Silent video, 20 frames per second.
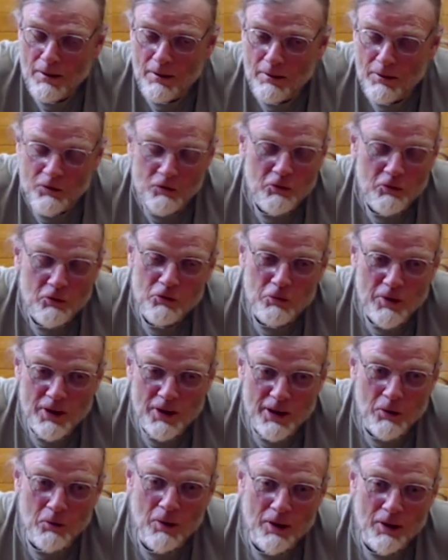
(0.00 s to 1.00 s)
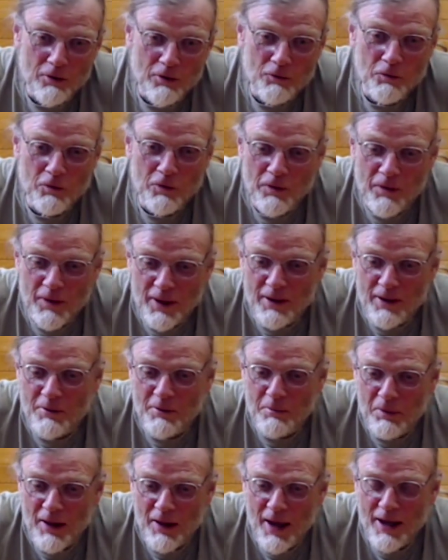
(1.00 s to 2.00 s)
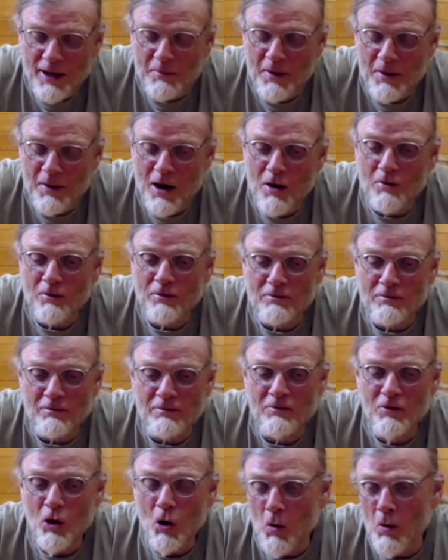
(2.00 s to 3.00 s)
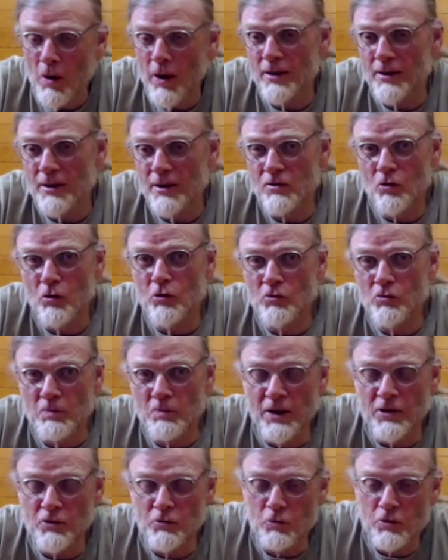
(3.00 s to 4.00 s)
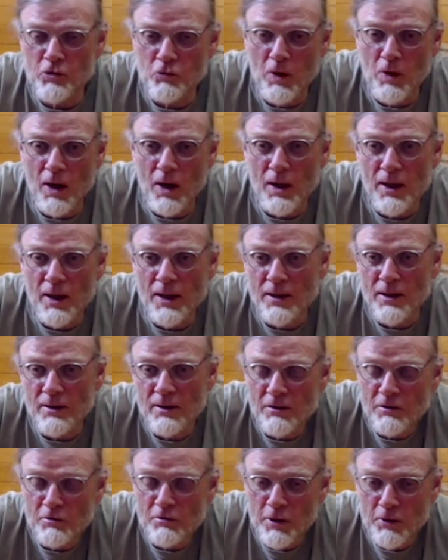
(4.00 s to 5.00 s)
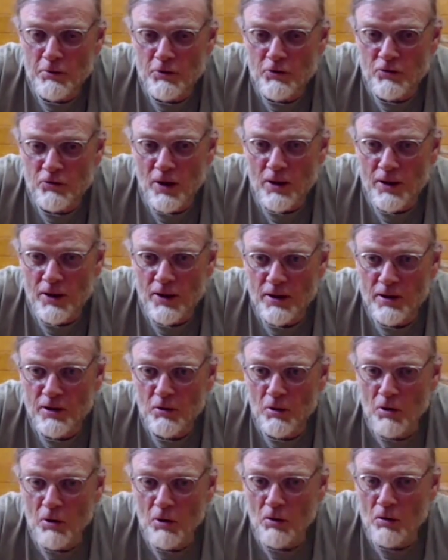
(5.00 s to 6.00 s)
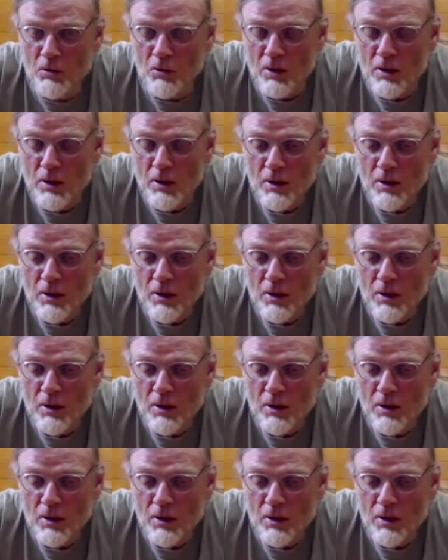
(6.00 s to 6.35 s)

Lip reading: This was really a wonderful thing to plant them out knowing that those buds were swelling and the tree was starting to grow.